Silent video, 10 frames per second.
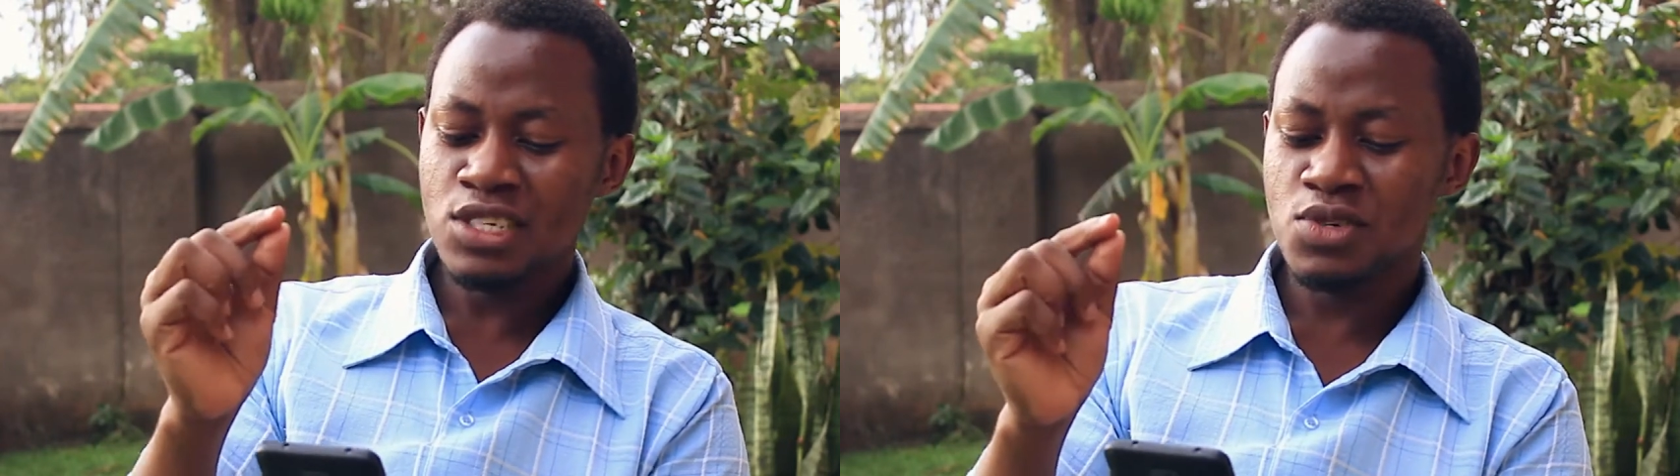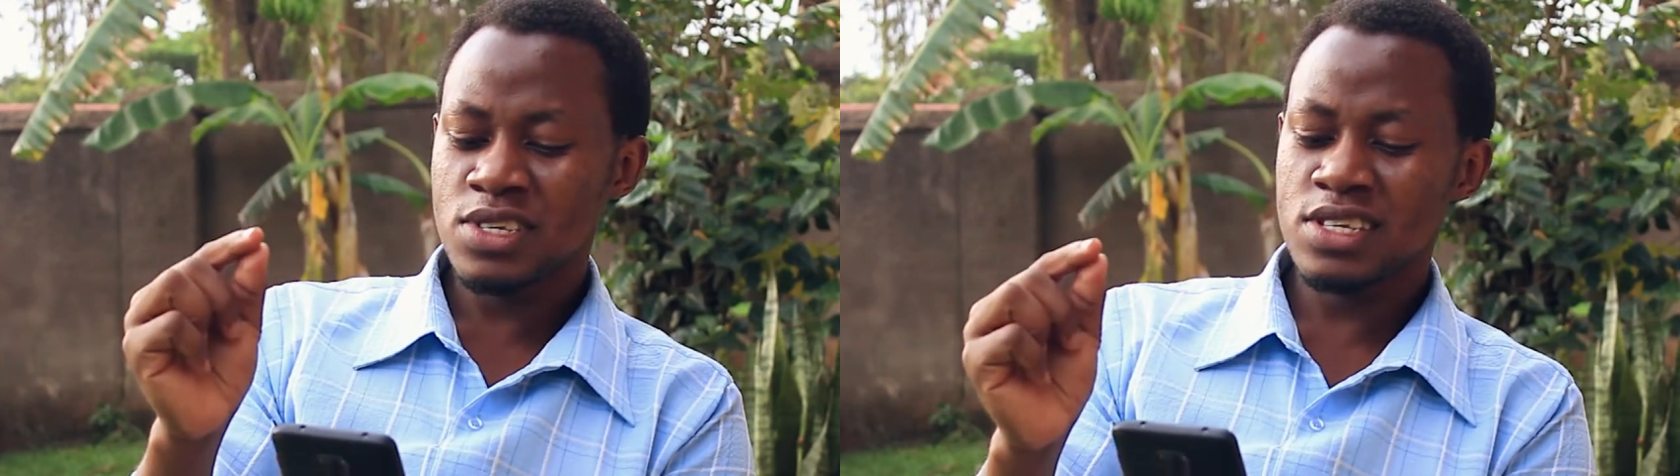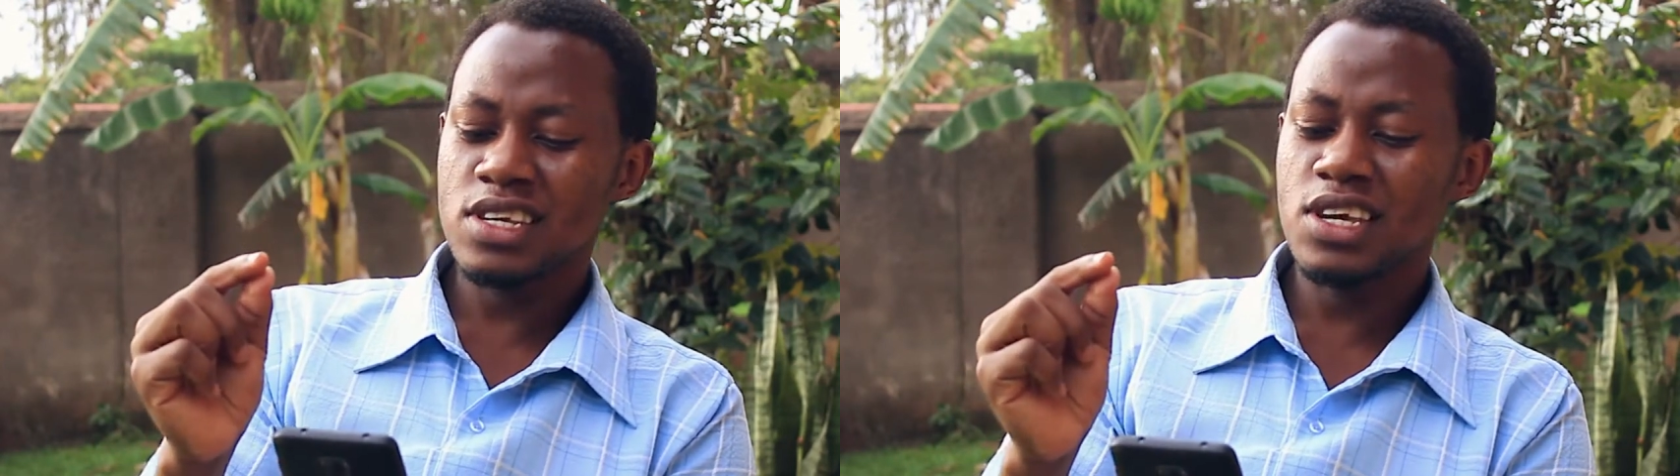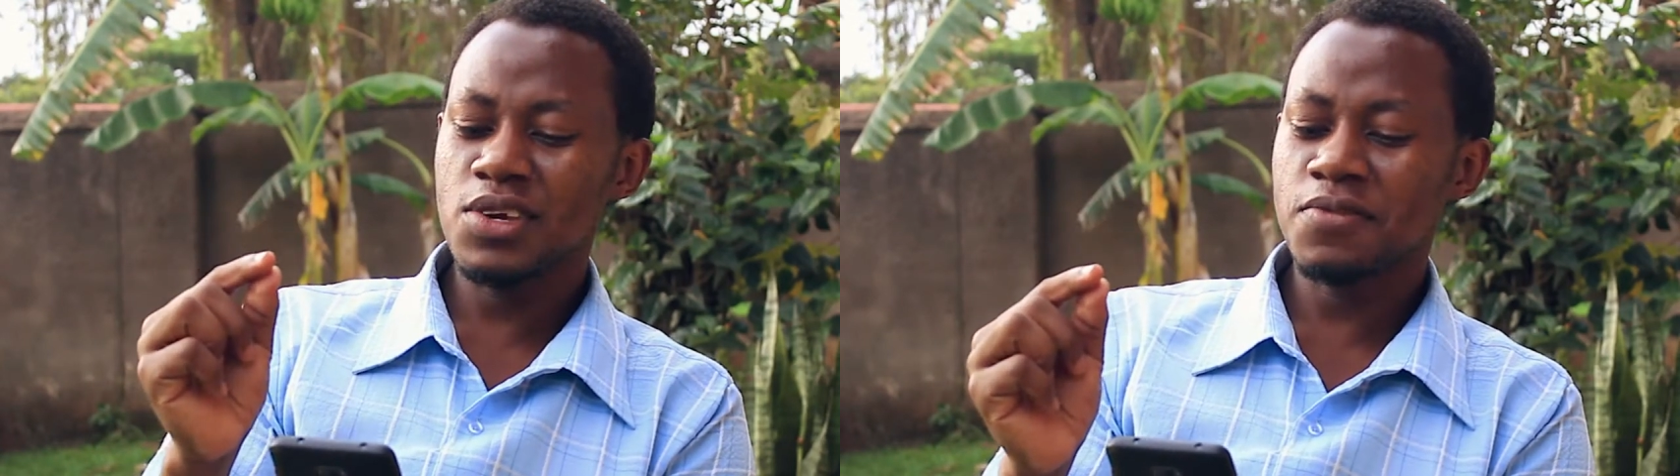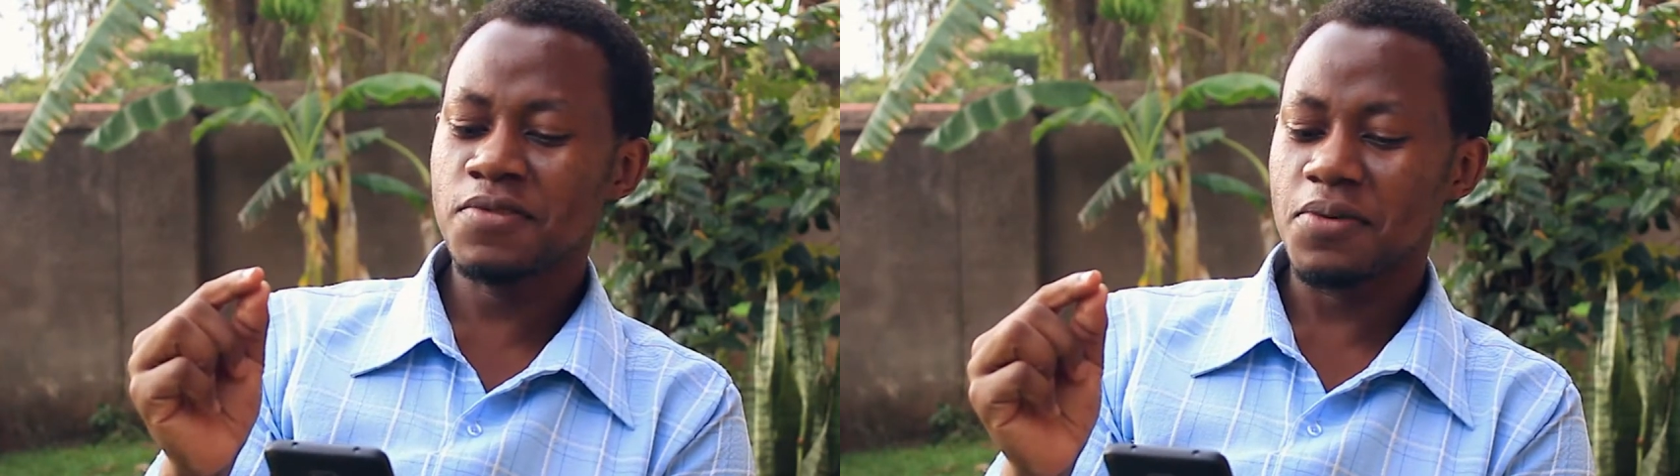to see
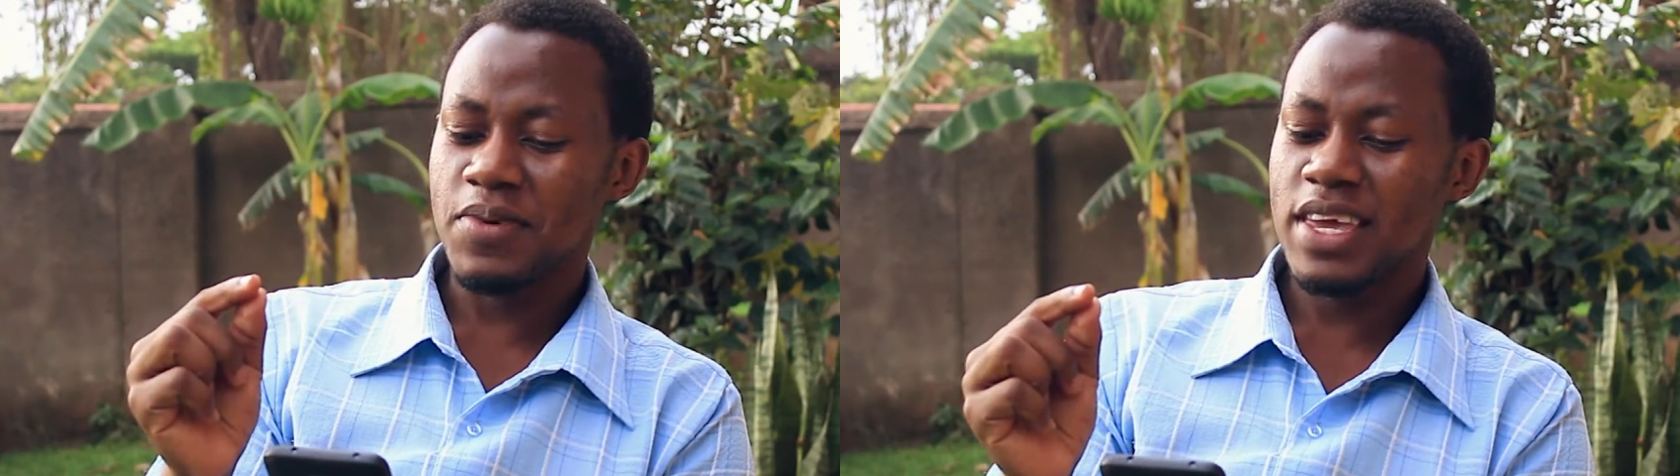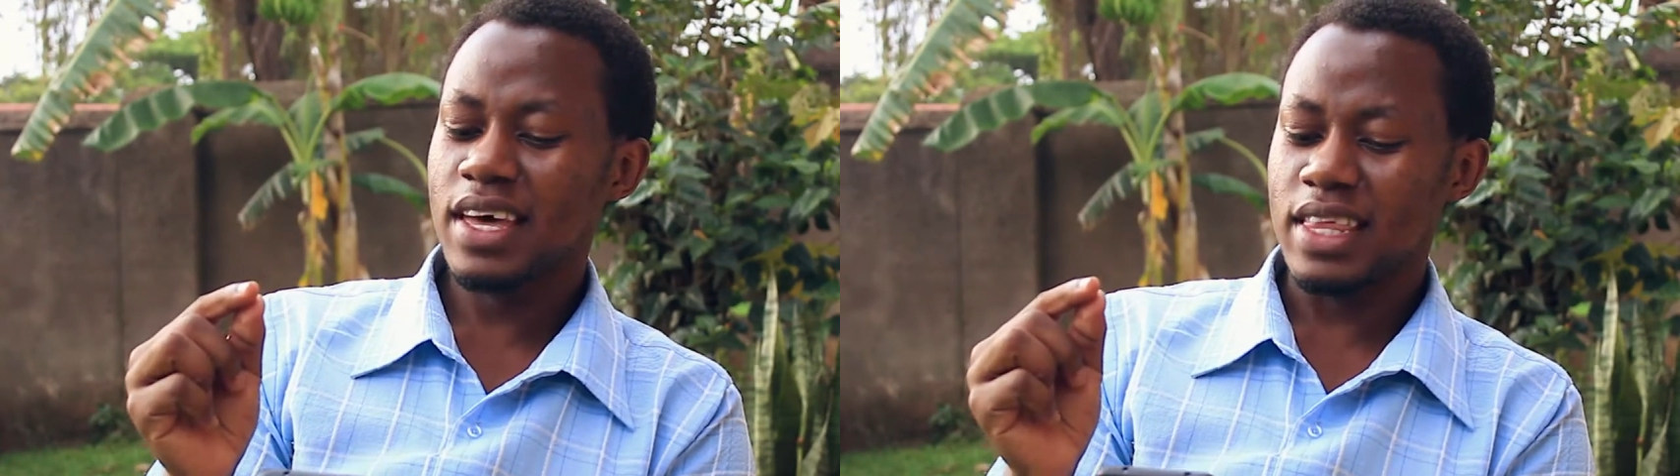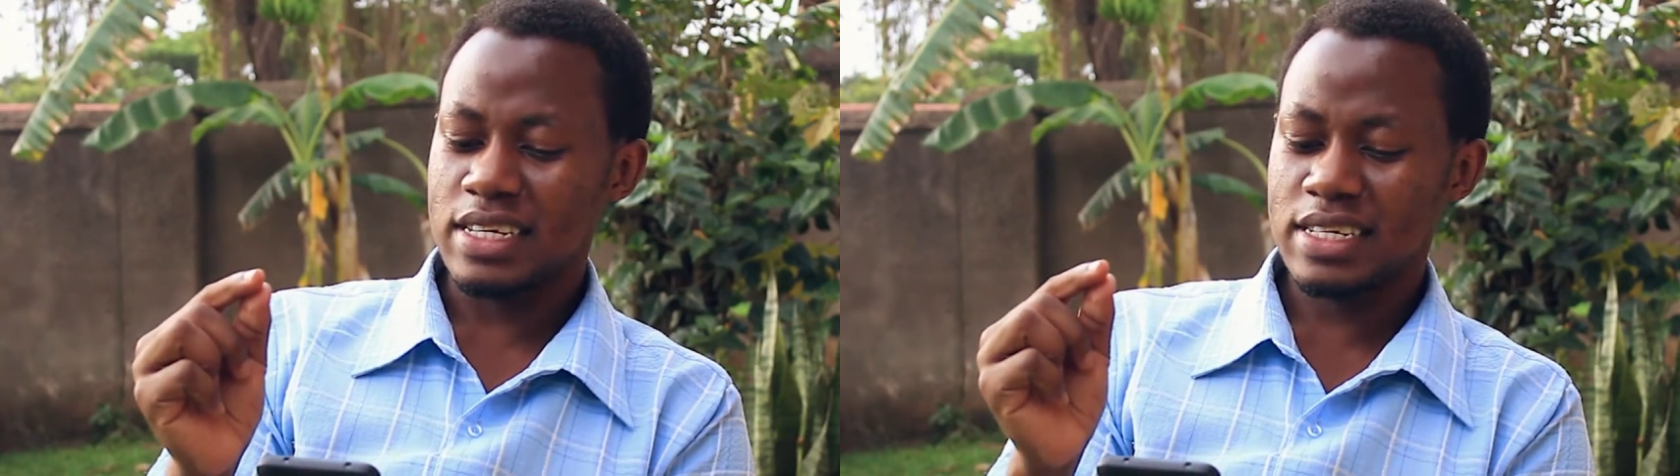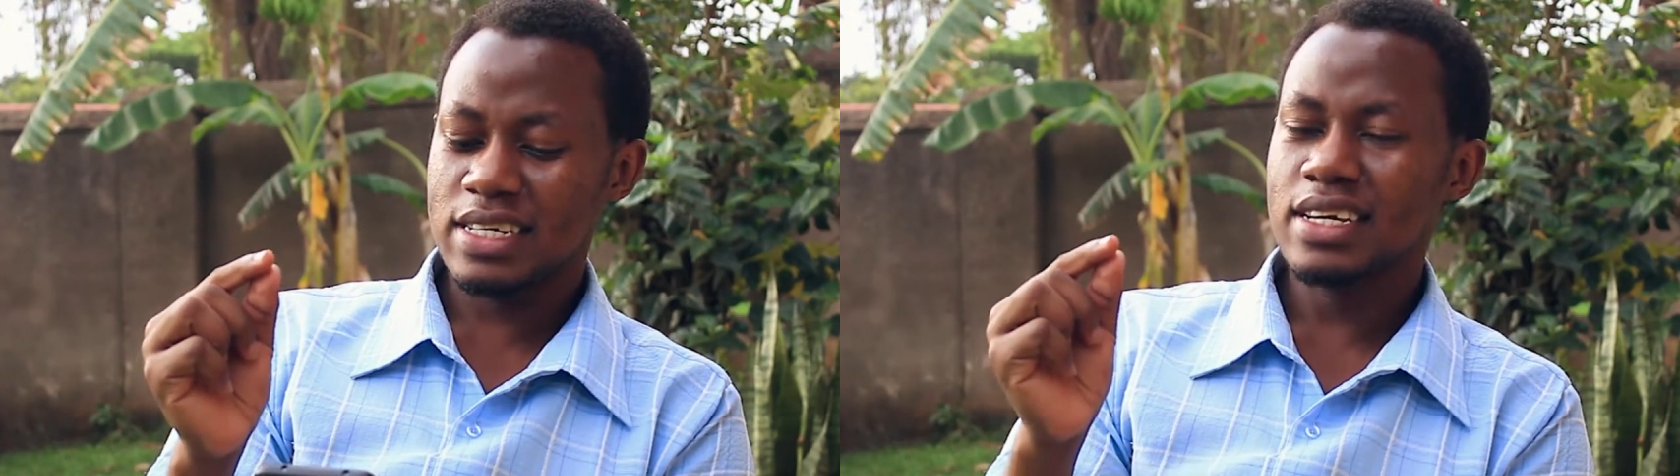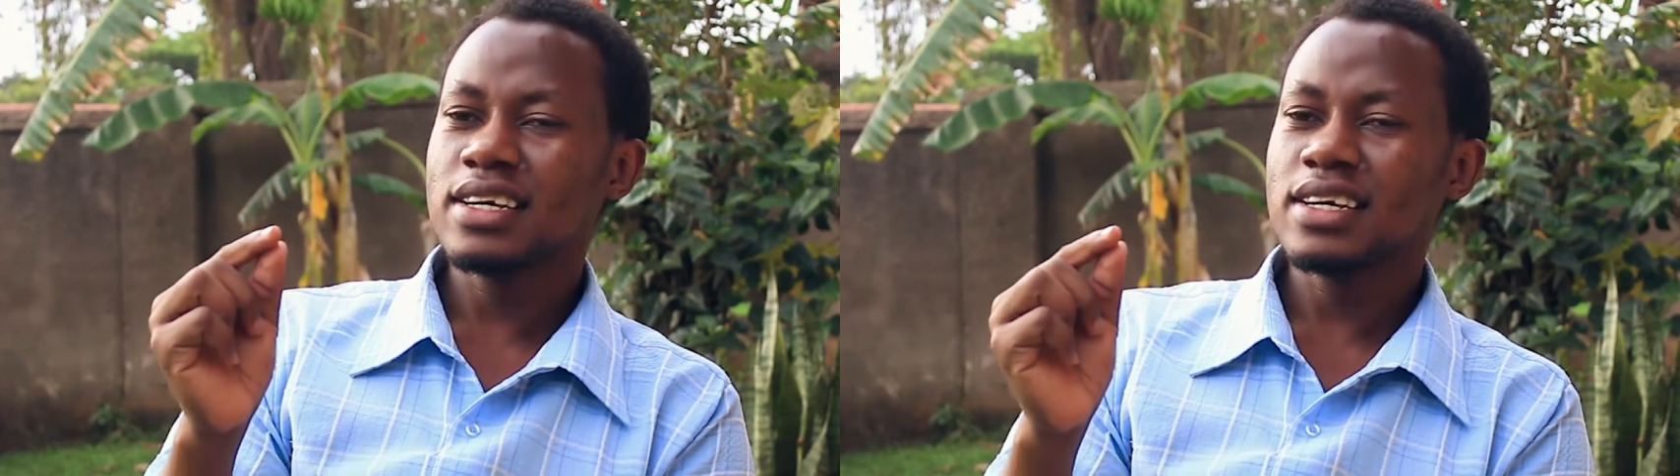you from here that